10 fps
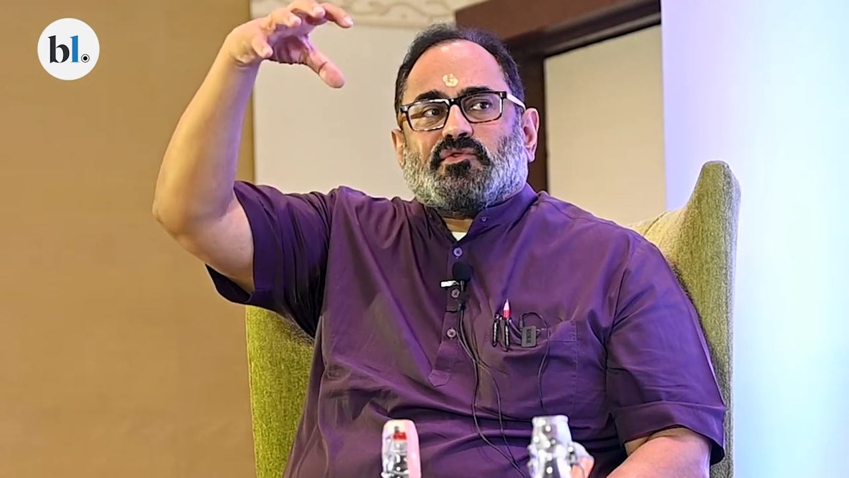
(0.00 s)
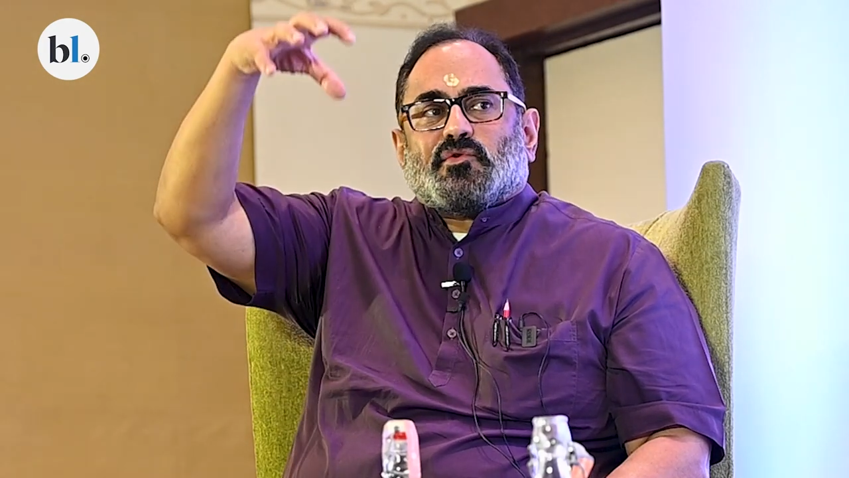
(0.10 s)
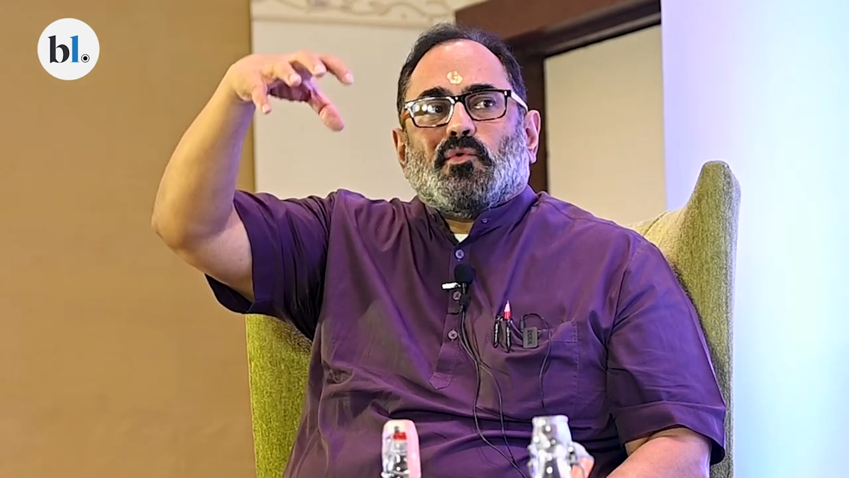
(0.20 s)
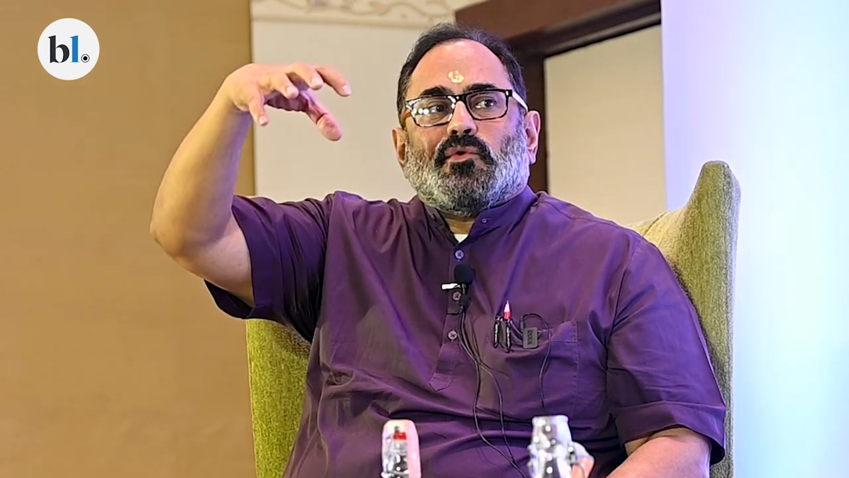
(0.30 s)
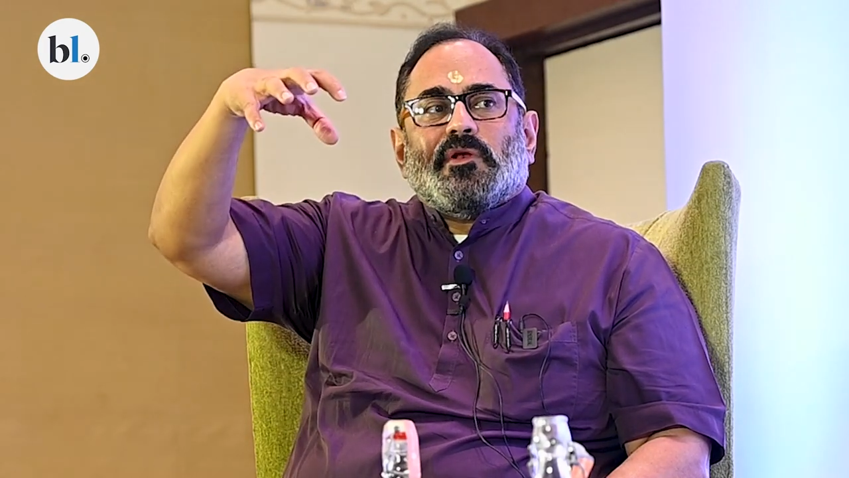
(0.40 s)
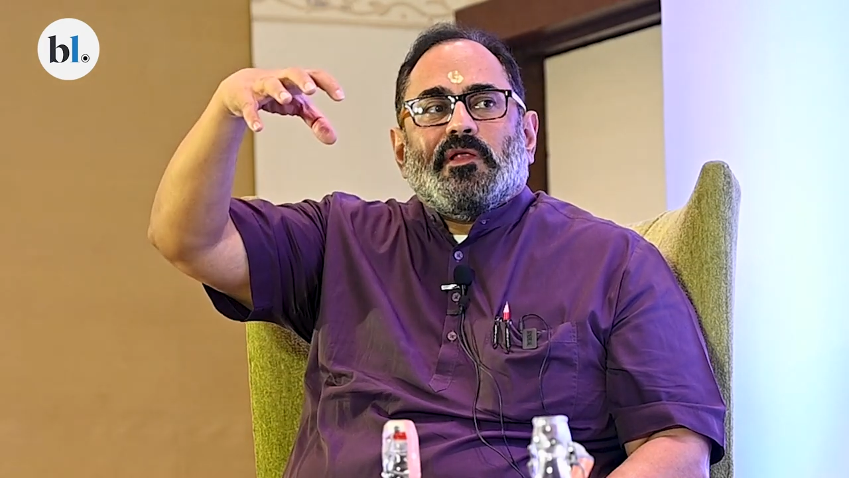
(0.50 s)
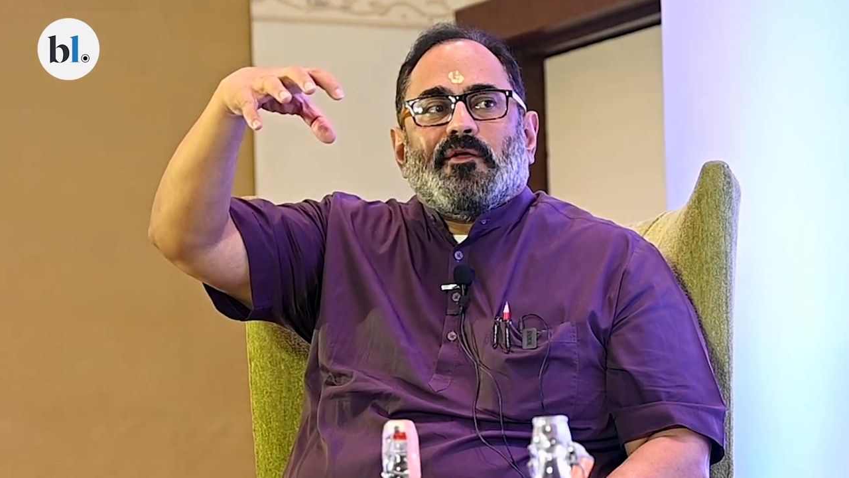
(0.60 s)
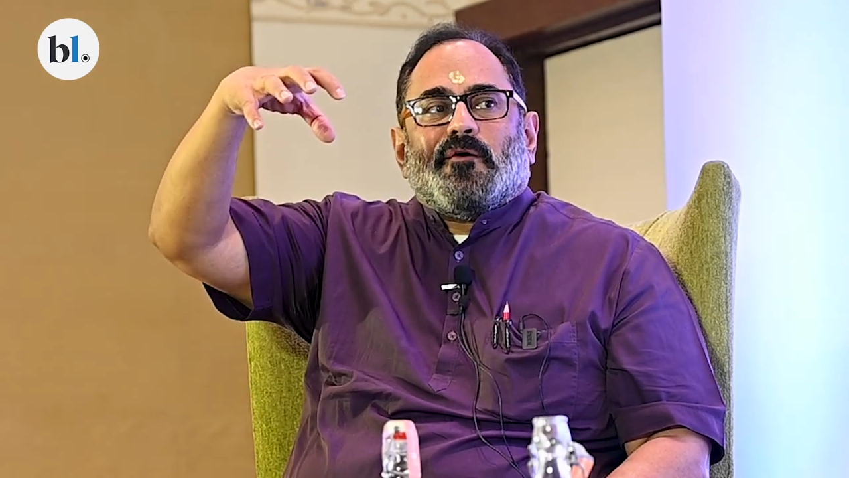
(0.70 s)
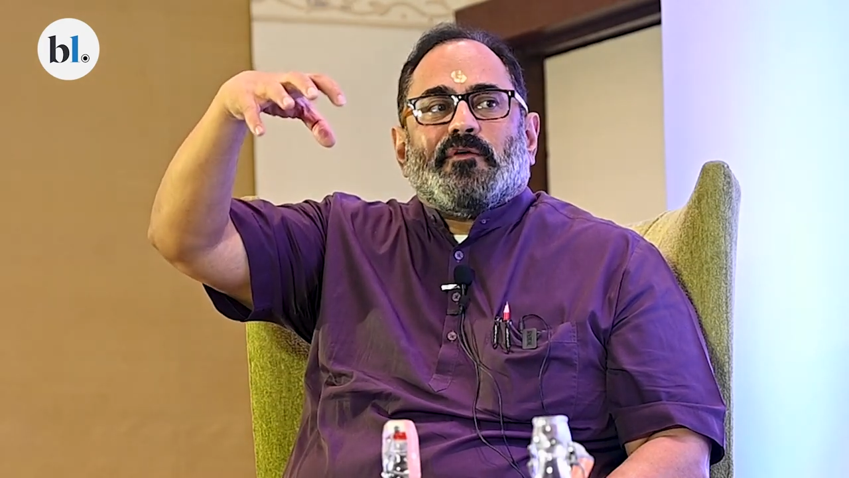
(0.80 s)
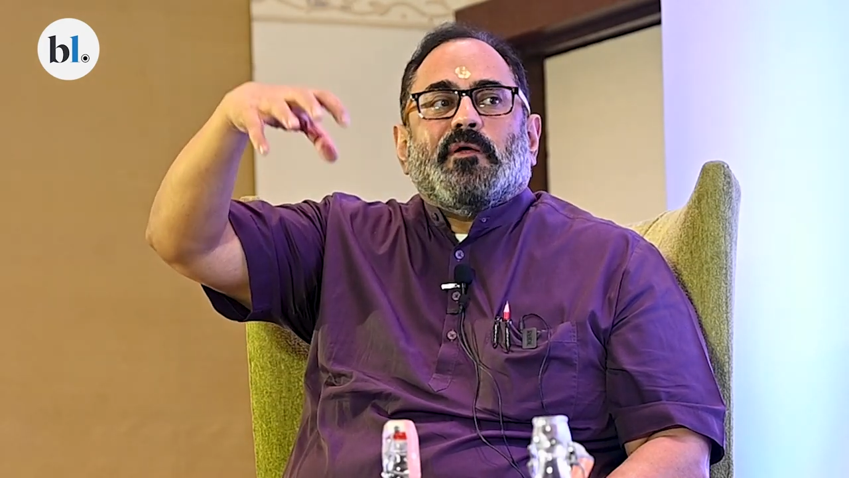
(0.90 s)
scrutiny
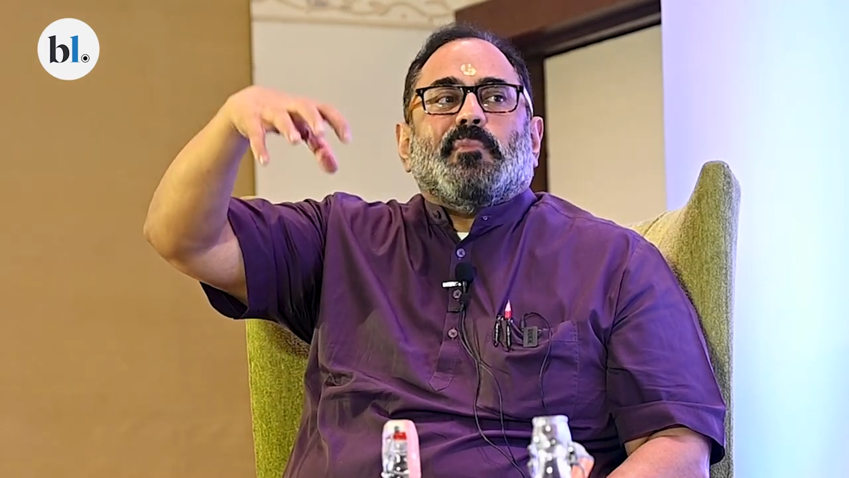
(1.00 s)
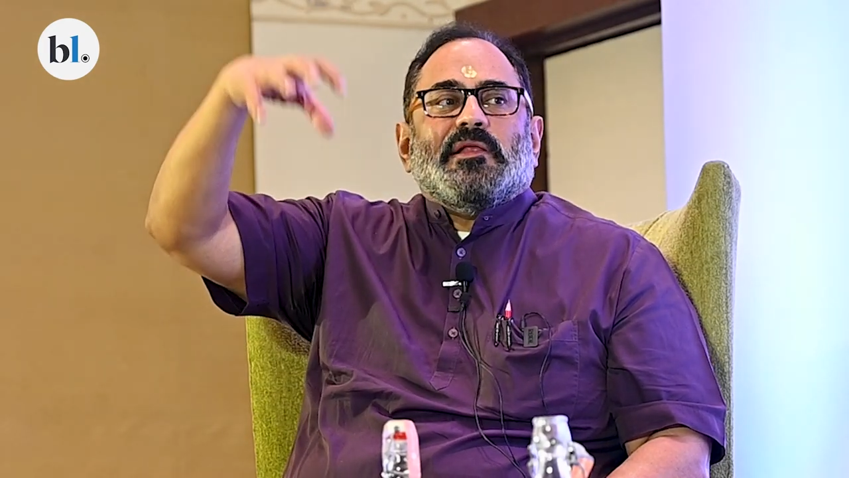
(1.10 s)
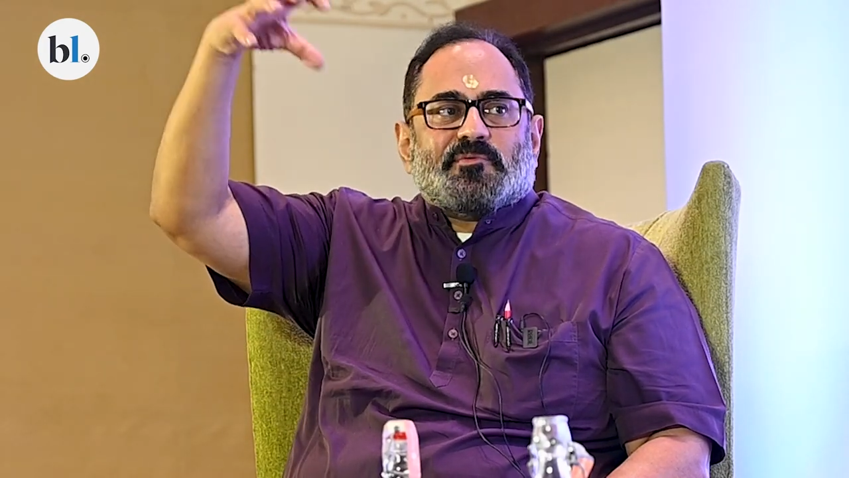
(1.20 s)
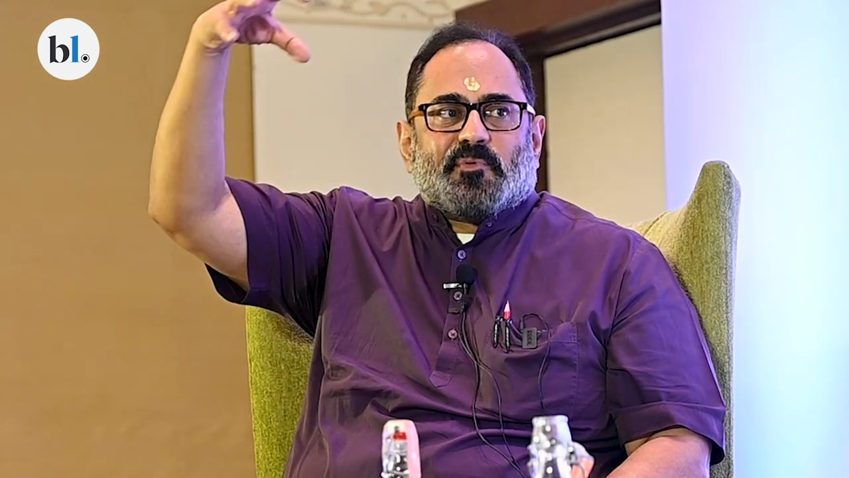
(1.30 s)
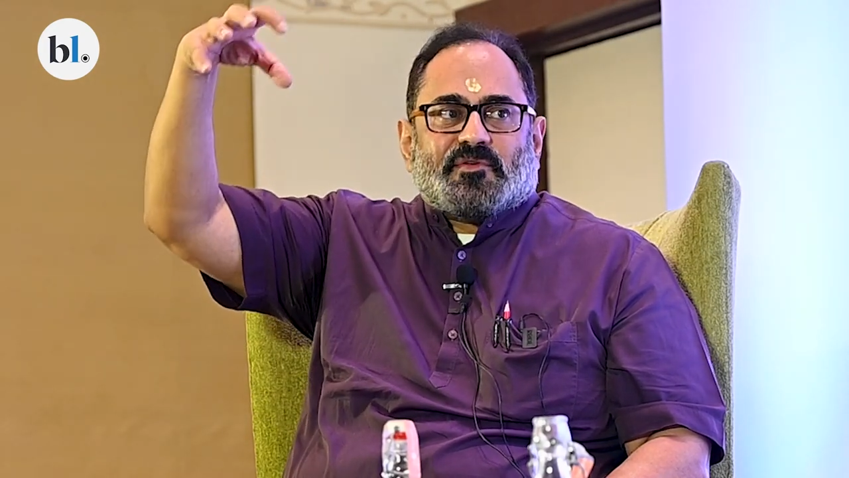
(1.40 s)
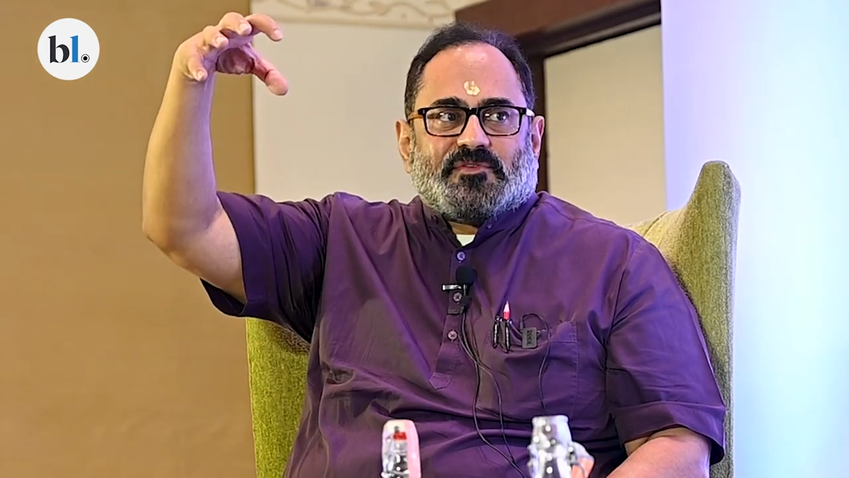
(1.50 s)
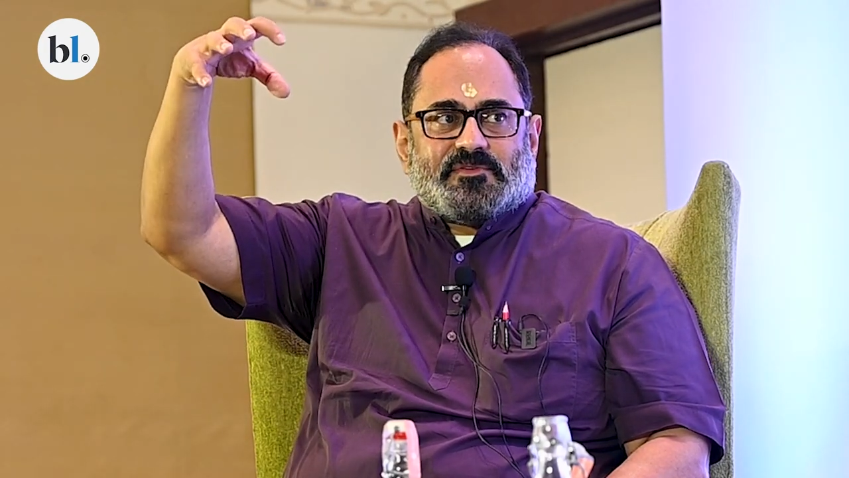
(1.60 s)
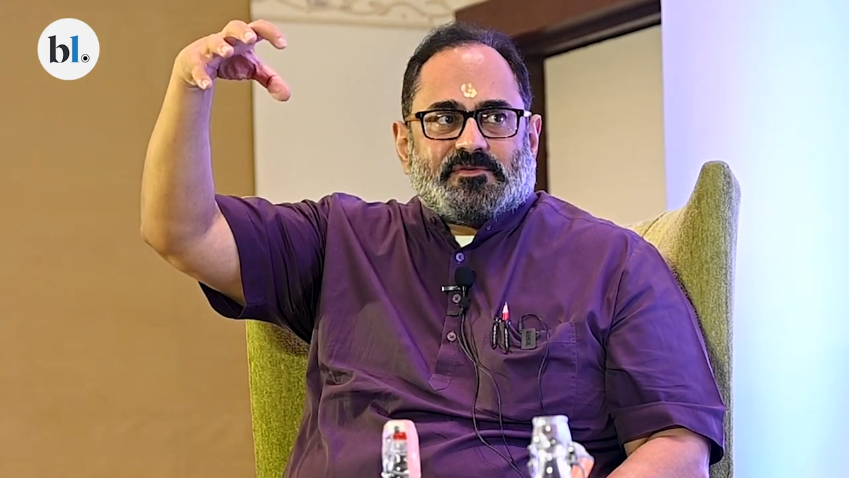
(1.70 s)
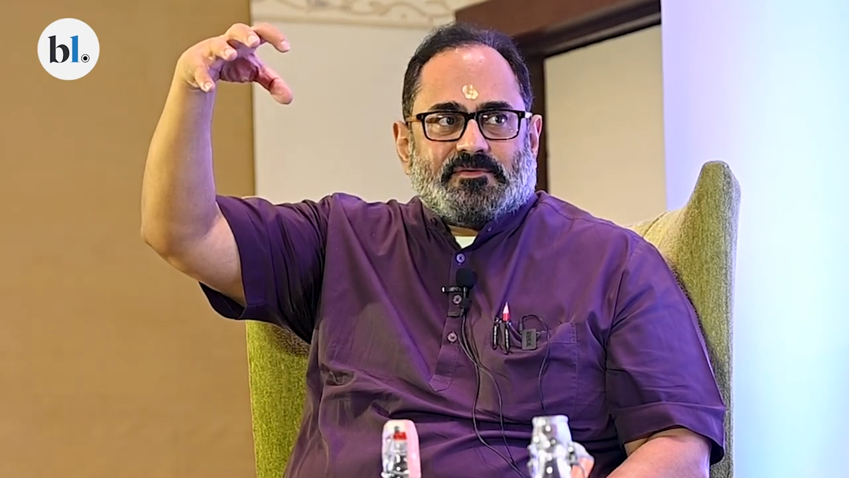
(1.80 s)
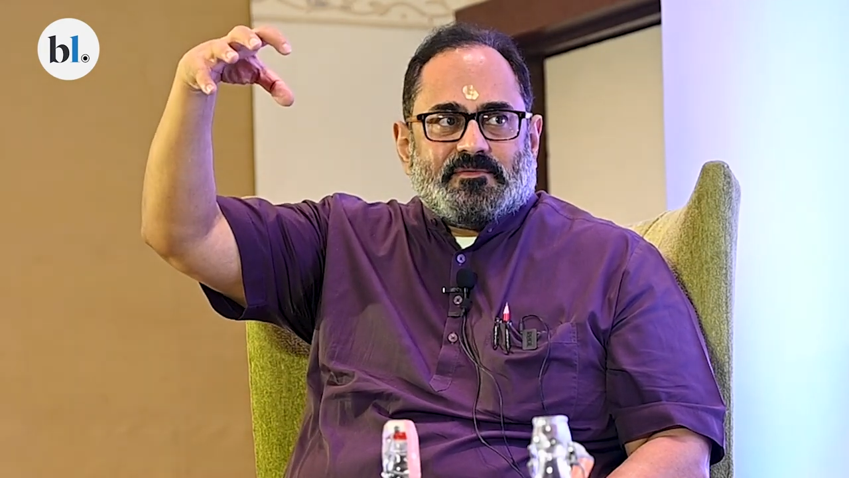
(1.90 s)
of an appeals
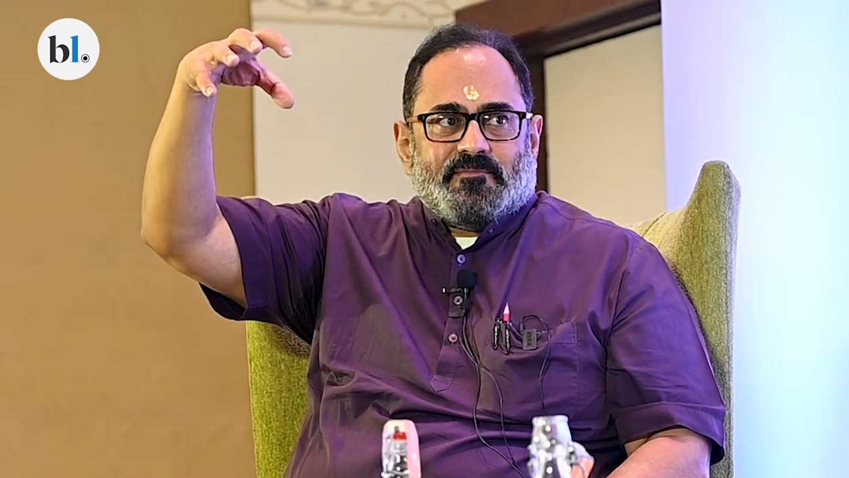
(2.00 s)
process.